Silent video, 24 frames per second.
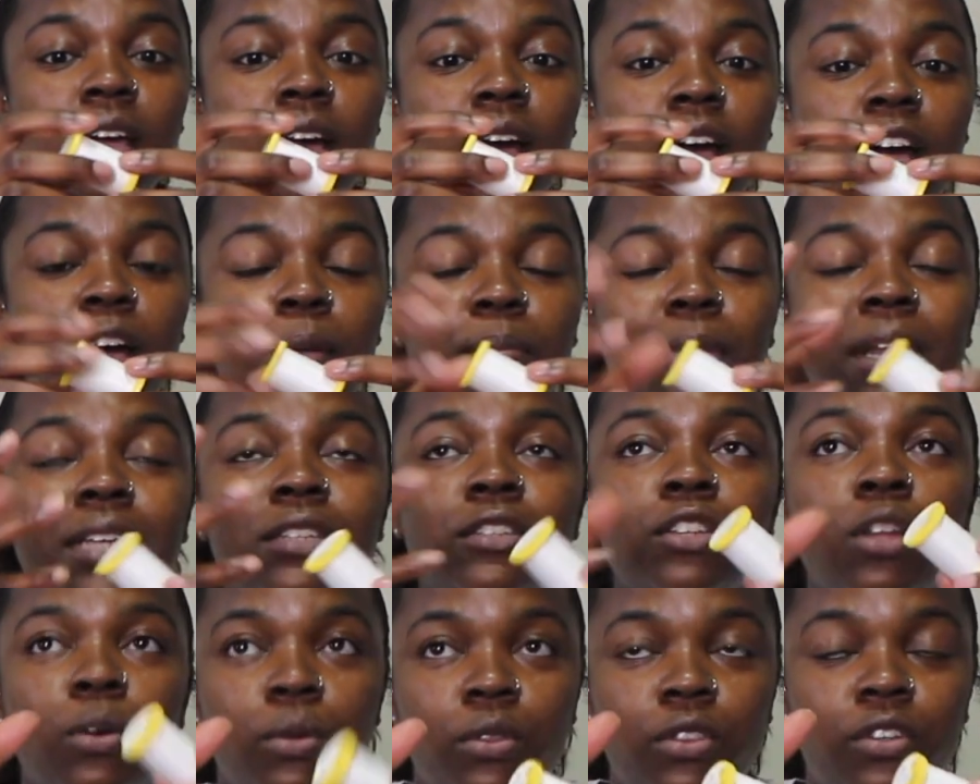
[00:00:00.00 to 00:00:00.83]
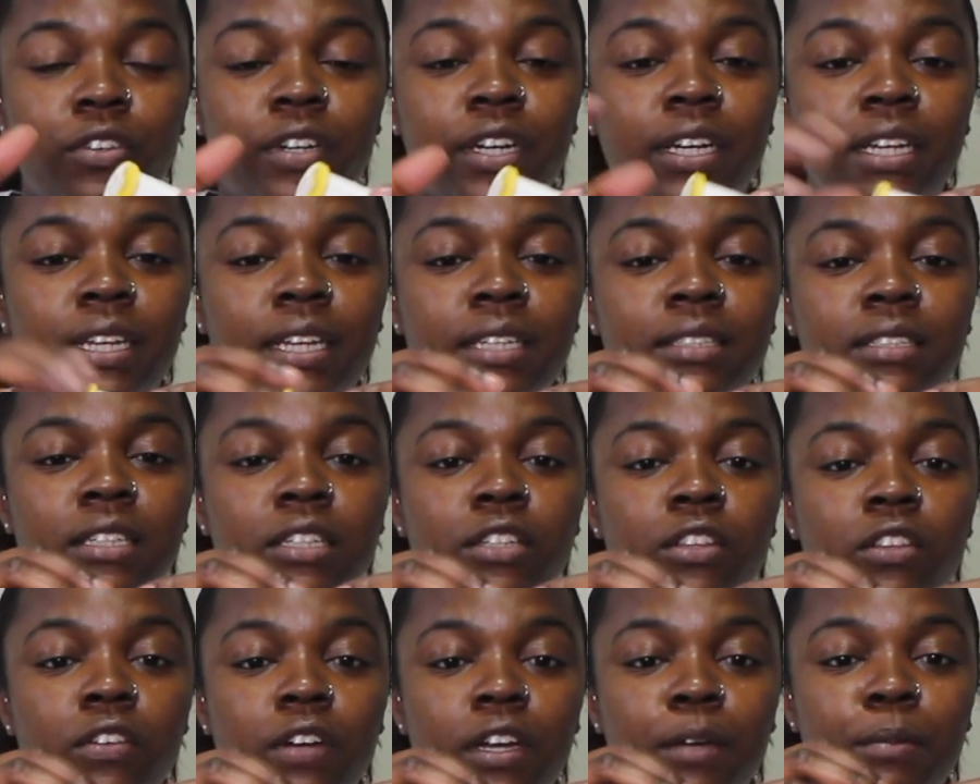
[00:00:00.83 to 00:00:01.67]
Let's
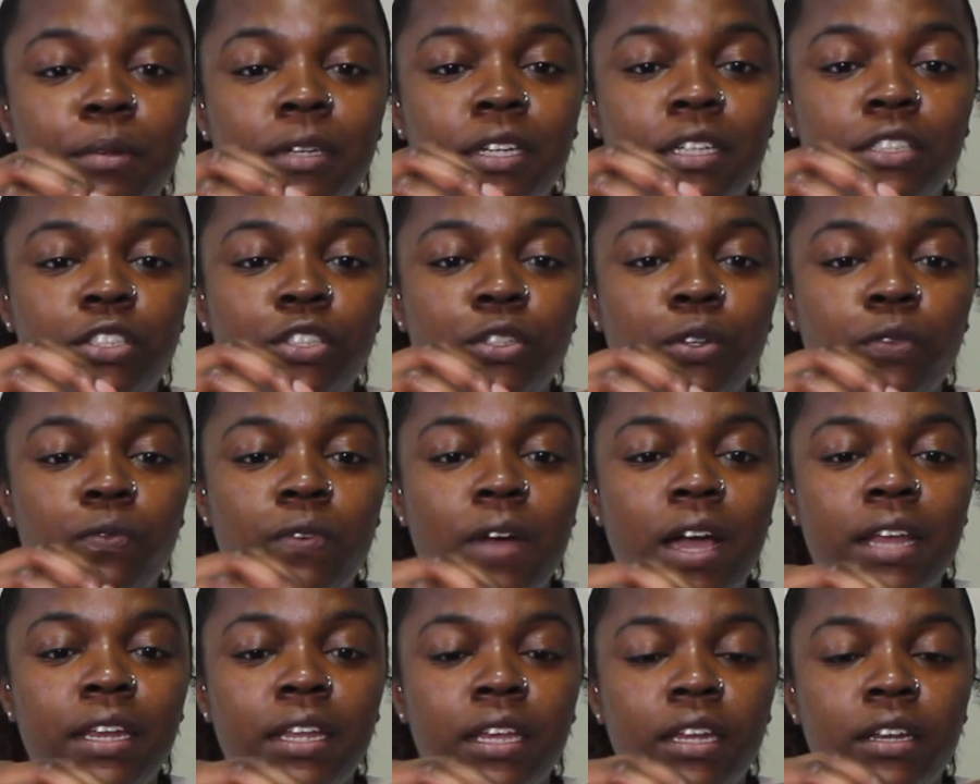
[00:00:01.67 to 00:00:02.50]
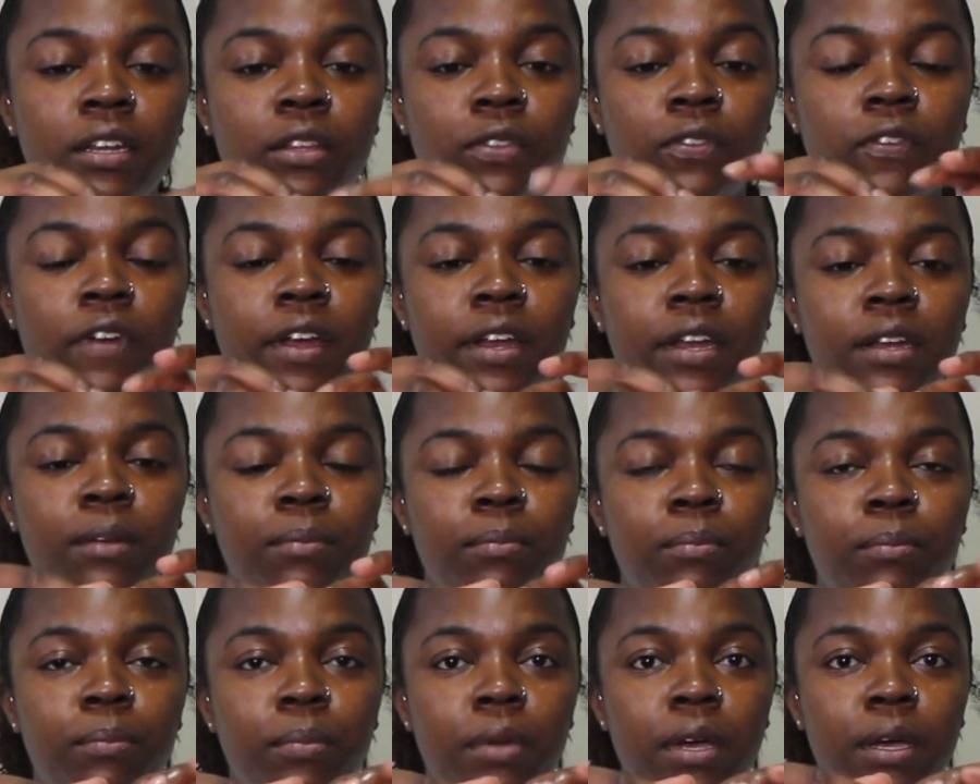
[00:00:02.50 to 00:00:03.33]
say thread, because you'll find it in the
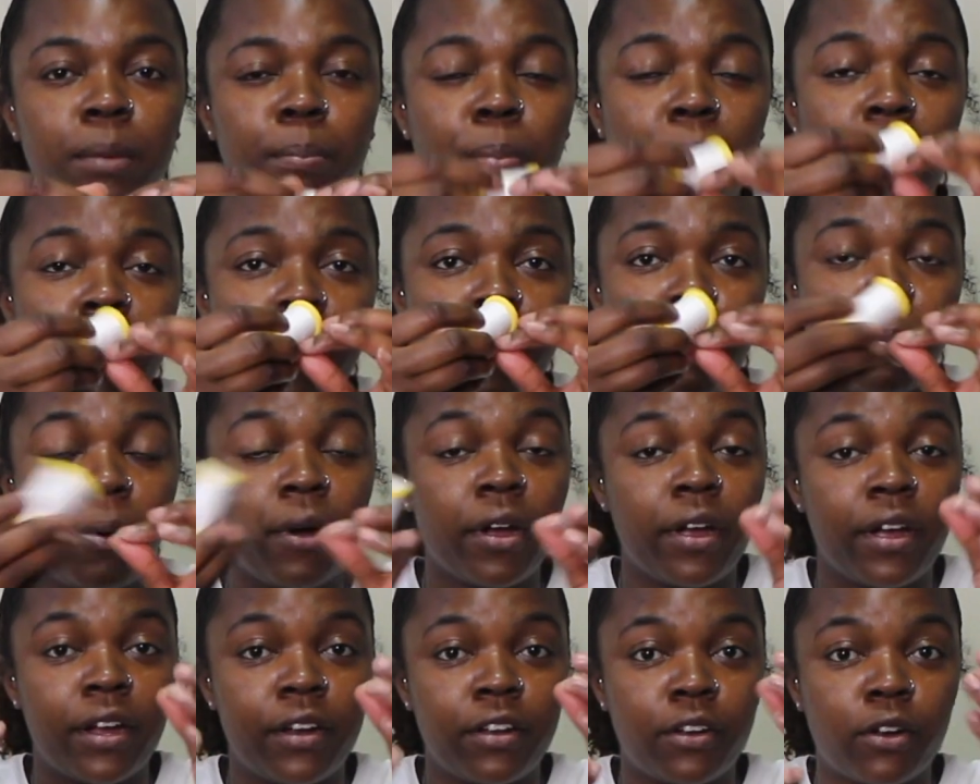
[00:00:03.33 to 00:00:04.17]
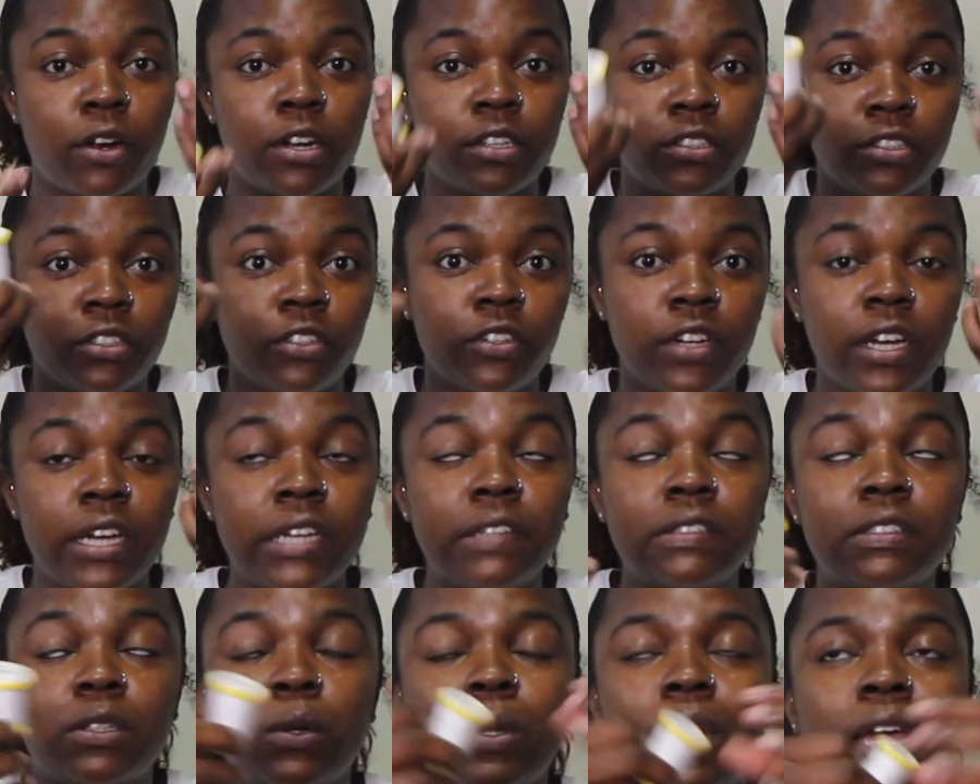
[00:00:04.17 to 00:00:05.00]
threading part of the arts and
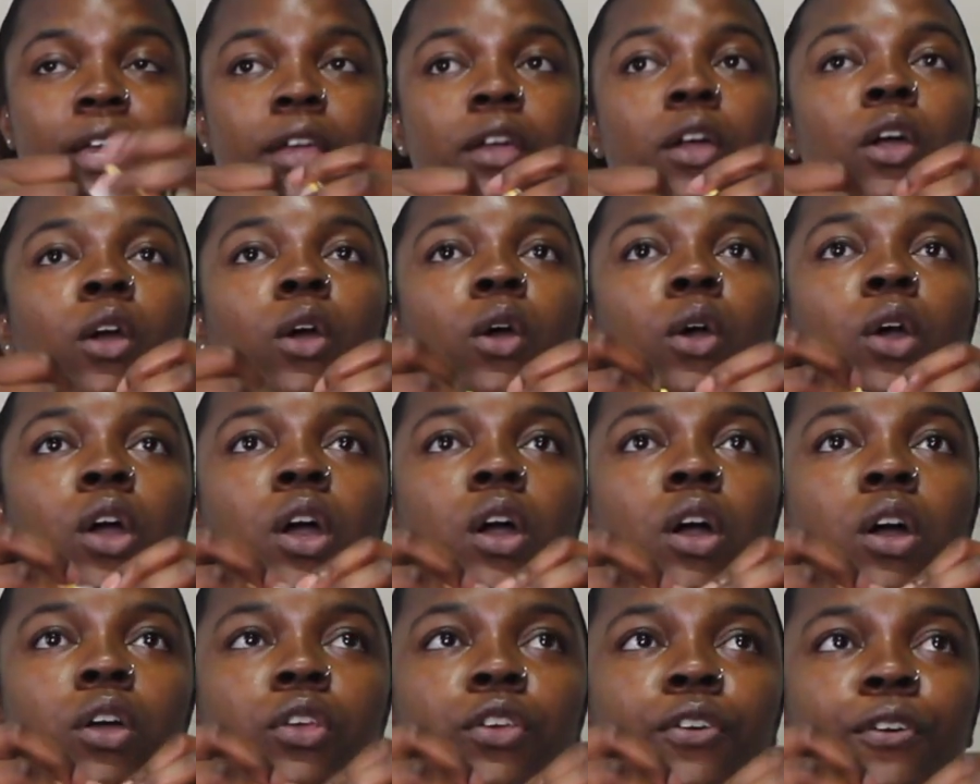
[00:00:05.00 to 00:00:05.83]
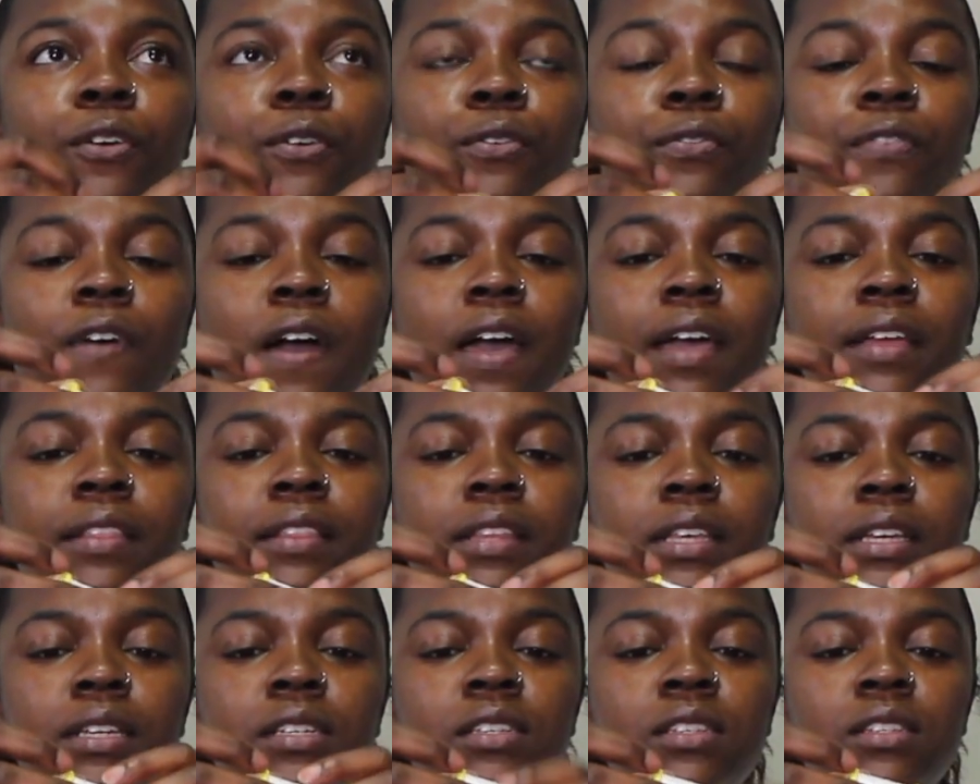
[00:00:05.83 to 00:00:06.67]
crafts. So, like, you'll find
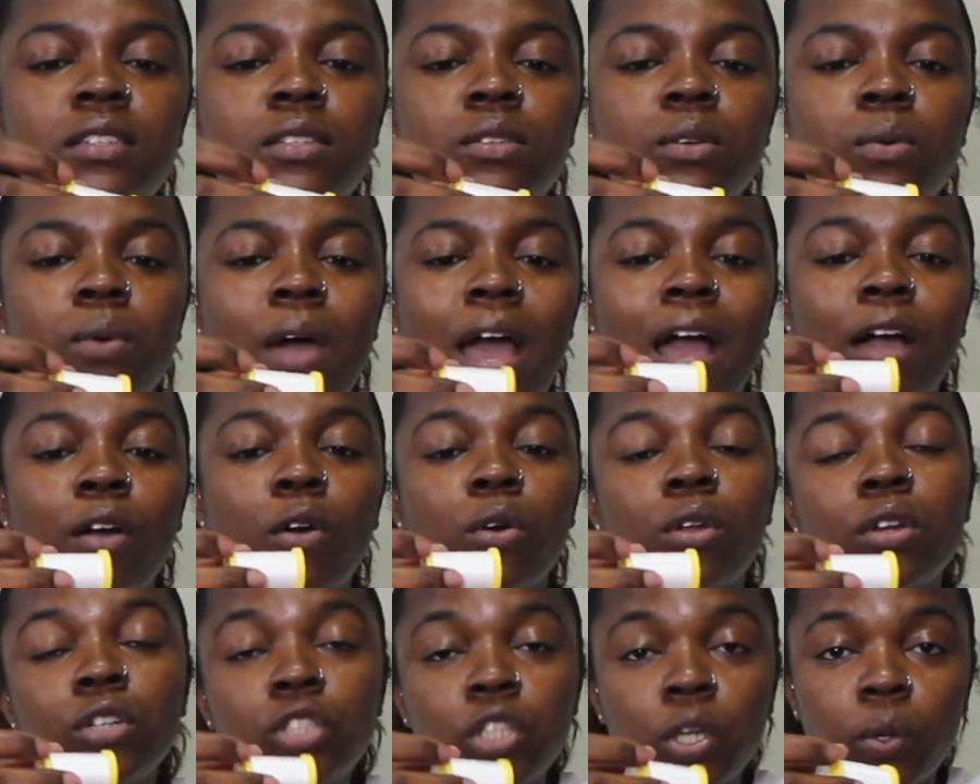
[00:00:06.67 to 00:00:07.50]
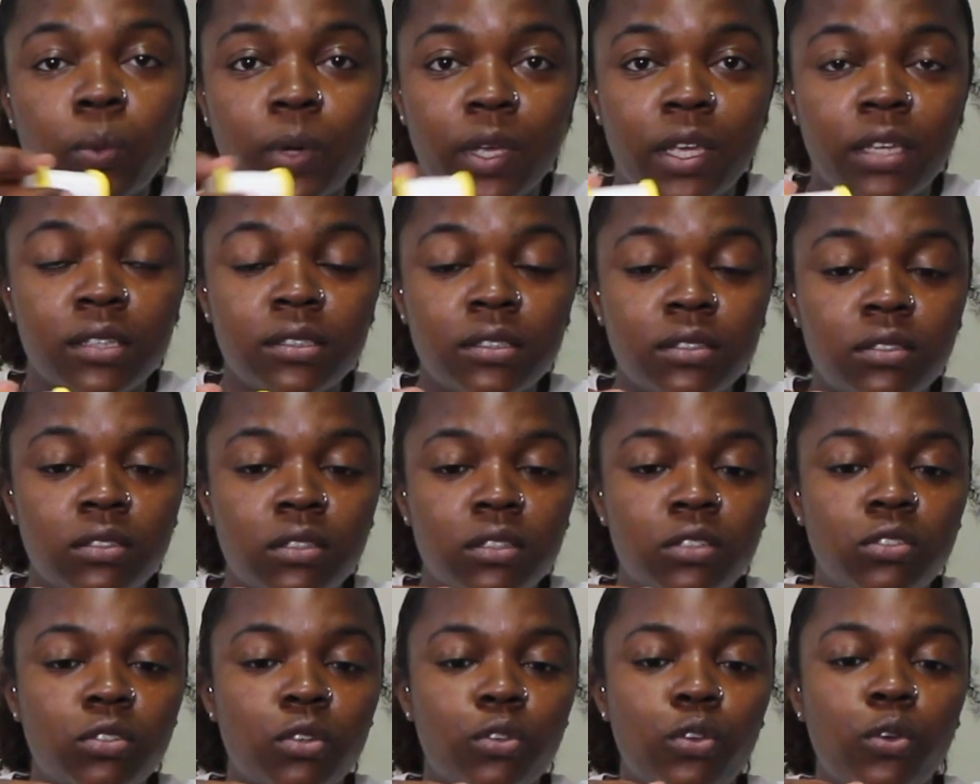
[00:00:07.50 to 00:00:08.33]
this. I go to
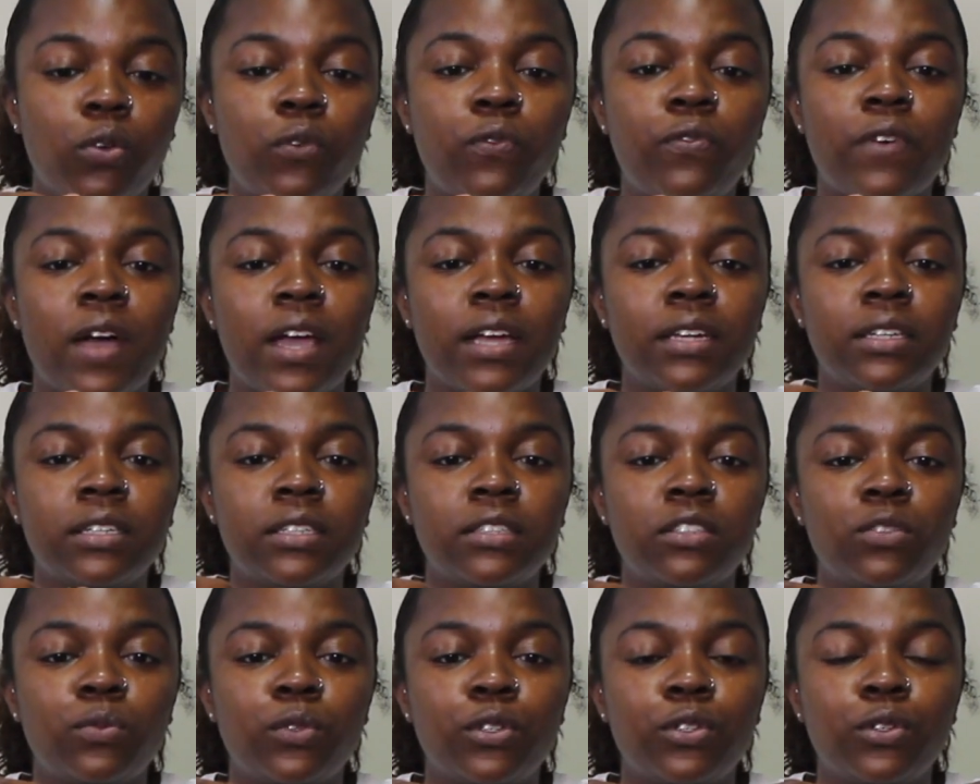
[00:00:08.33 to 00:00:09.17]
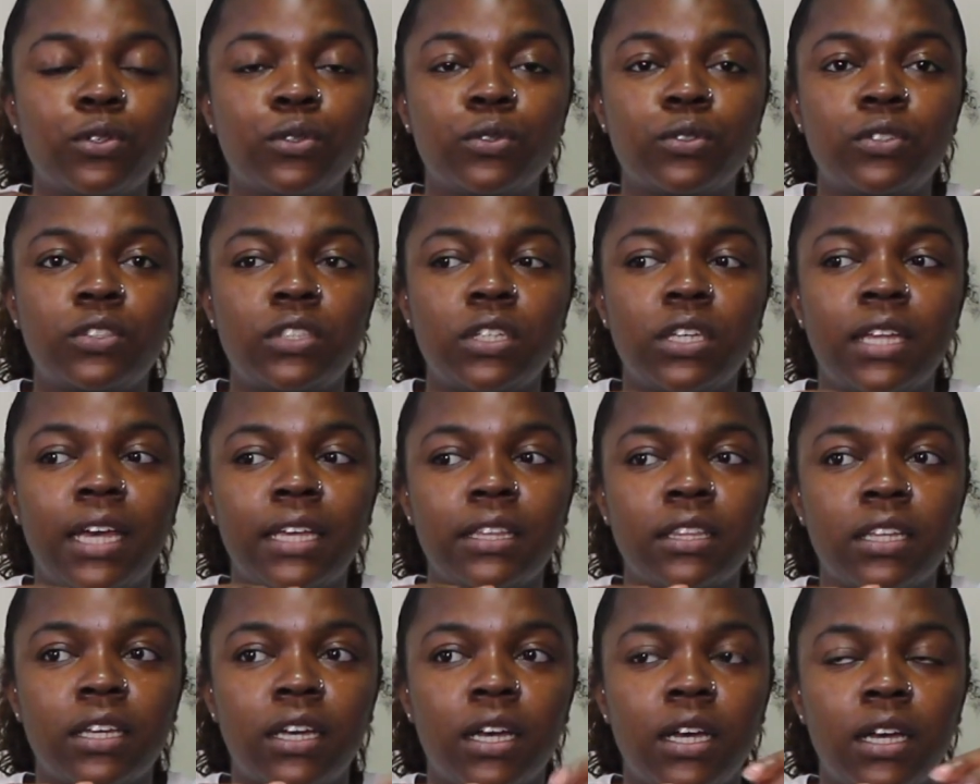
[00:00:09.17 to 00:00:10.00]
Joann's, so you'll find this where you'll see
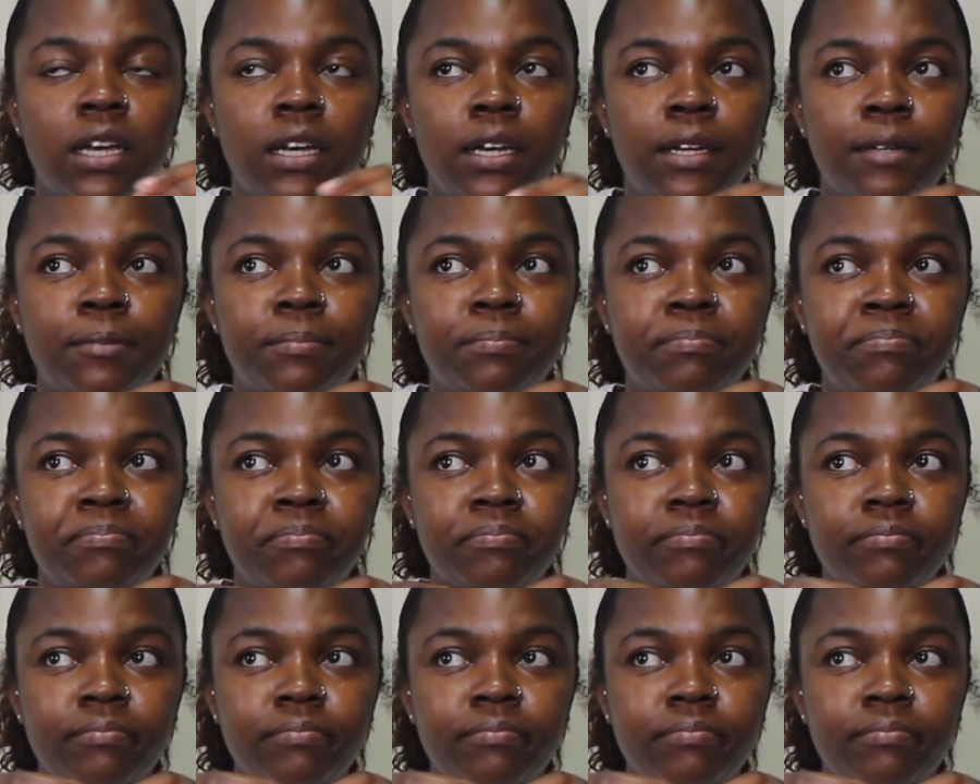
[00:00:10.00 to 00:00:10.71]
like the